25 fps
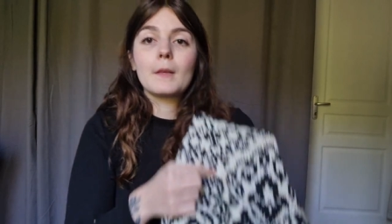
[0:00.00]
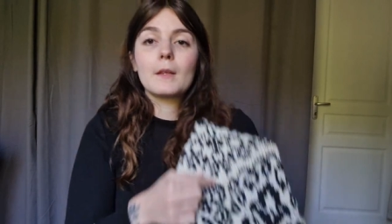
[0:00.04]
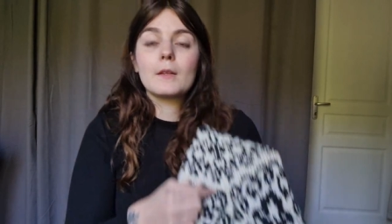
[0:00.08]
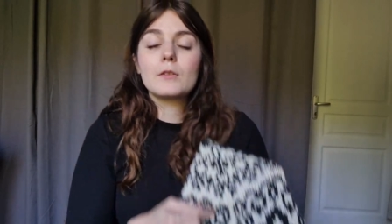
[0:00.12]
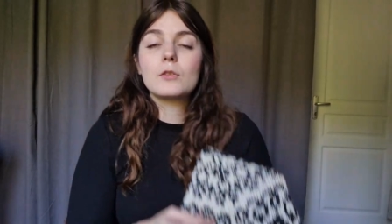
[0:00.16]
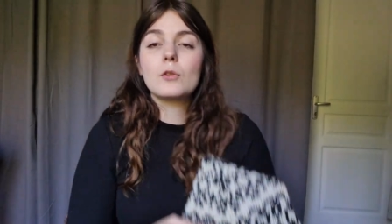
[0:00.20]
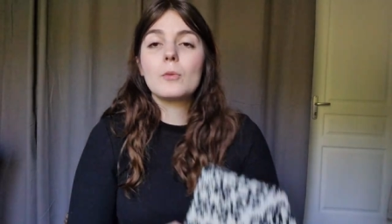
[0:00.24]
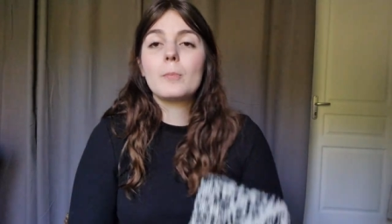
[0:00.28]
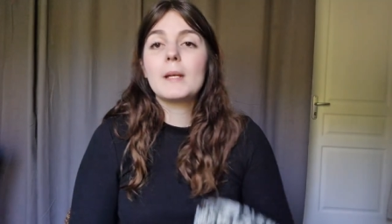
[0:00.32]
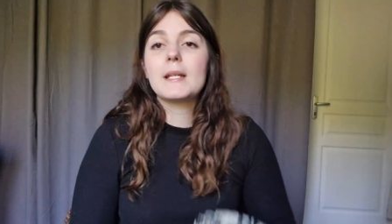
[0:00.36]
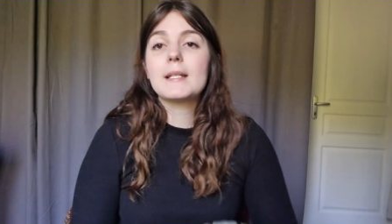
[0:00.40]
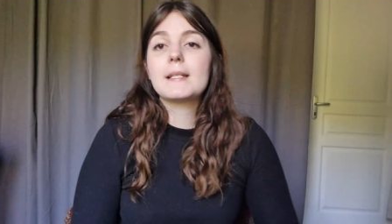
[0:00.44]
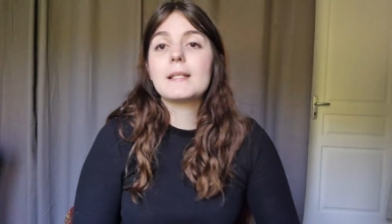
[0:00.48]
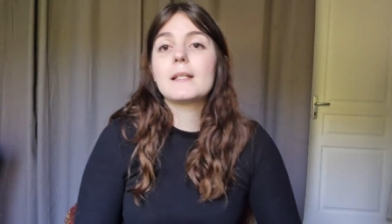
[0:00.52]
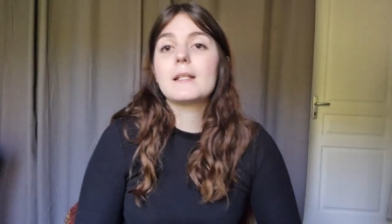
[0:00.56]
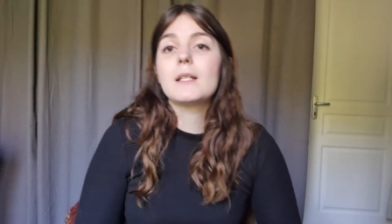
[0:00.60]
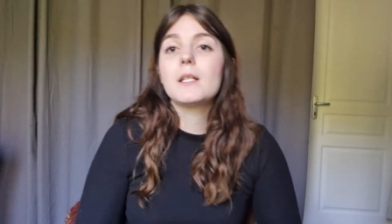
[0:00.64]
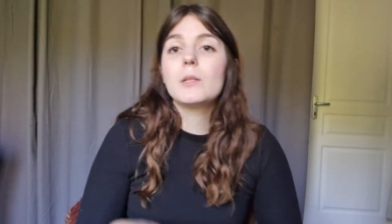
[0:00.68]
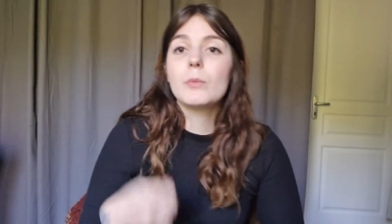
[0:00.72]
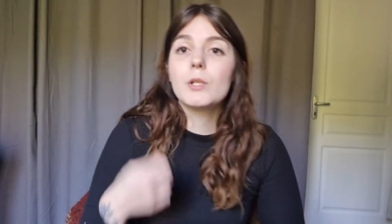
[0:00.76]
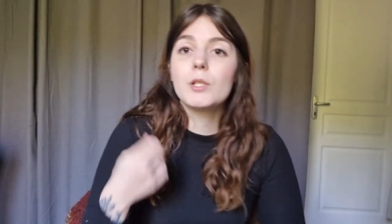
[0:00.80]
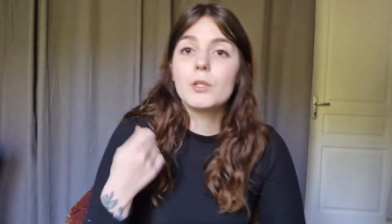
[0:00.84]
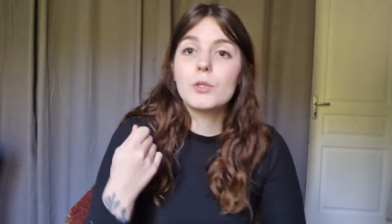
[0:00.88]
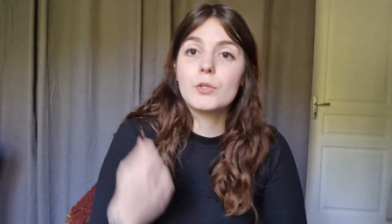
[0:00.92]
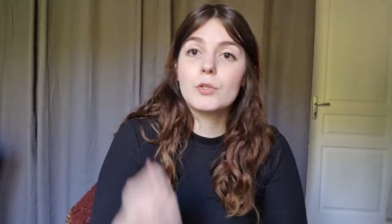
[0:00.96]
So basically,
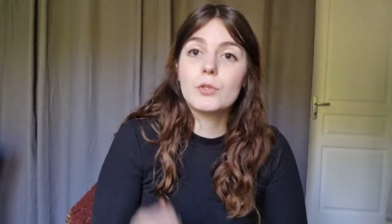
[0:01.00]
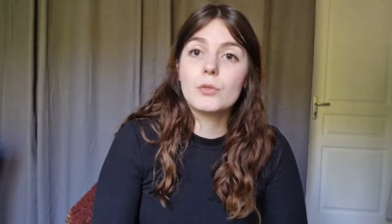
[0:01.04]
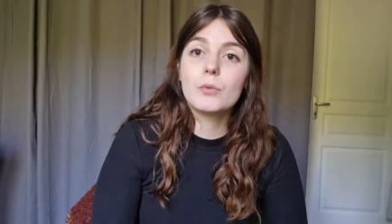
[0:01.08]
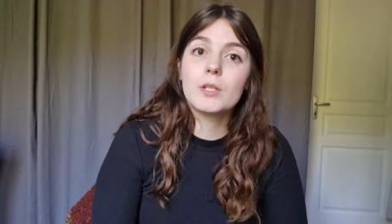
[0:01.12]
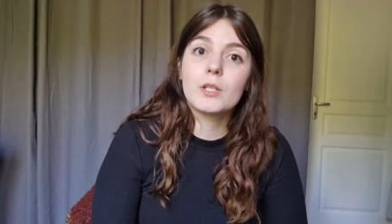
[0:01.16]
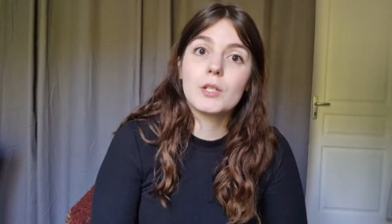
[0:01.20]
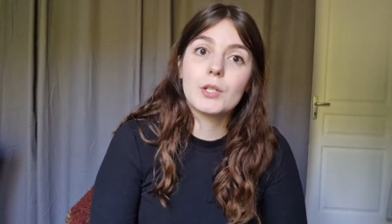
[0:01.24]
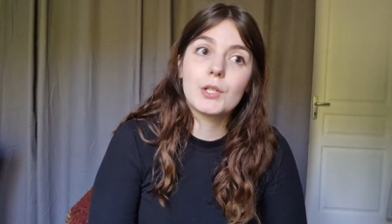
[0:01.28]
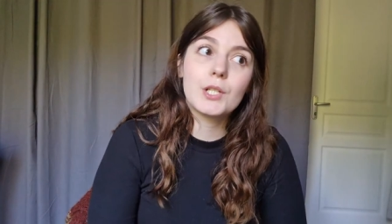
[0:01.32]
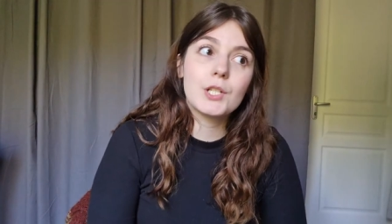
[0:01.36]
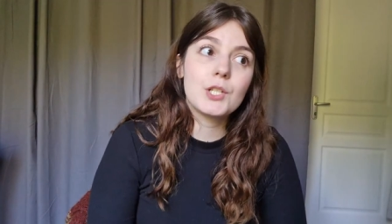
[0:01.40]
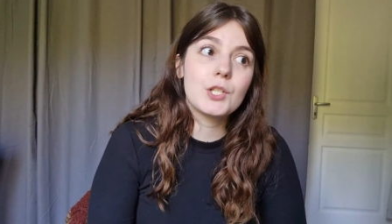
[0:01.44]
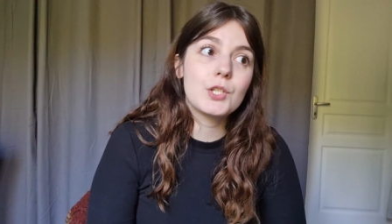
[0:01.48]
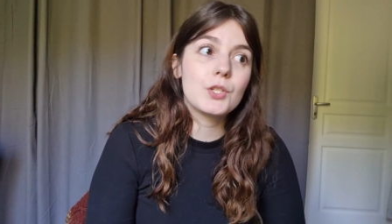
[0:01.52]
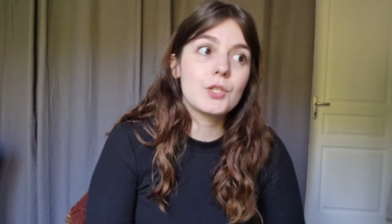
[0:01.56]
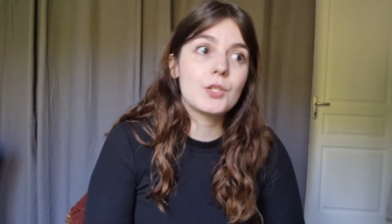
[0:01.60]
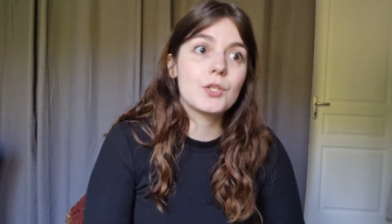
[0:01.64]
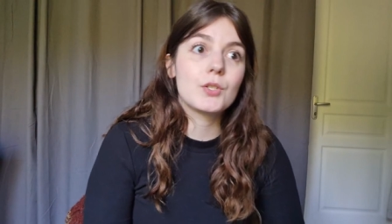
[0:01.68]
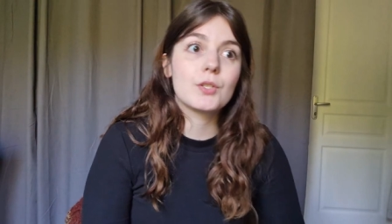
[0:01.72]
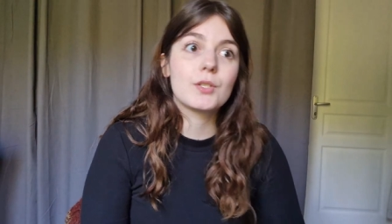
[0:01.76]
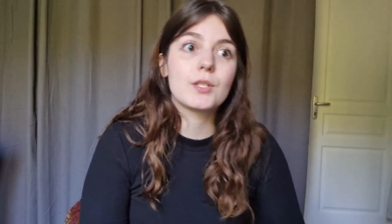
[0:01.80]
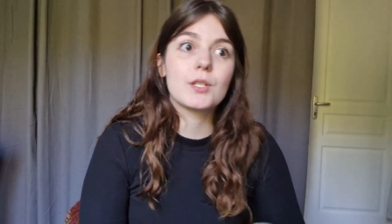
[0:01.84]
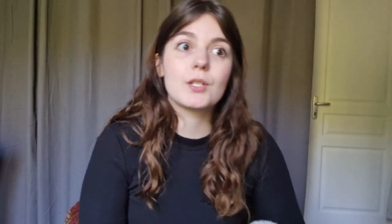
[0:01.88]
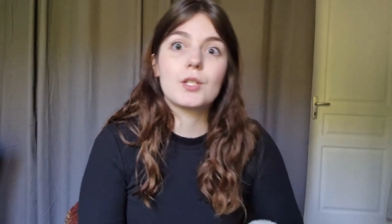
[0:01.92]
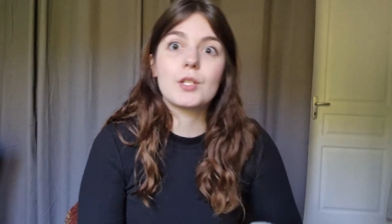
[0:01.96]
when you're doing the
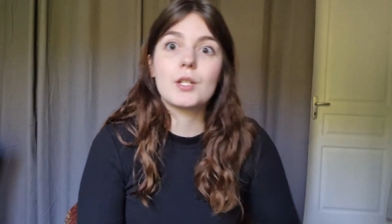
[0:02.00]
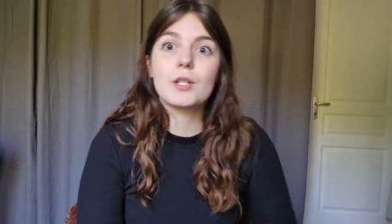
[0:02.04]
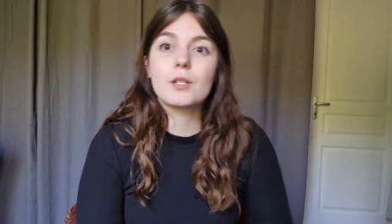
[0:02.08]
Kitchener stitch,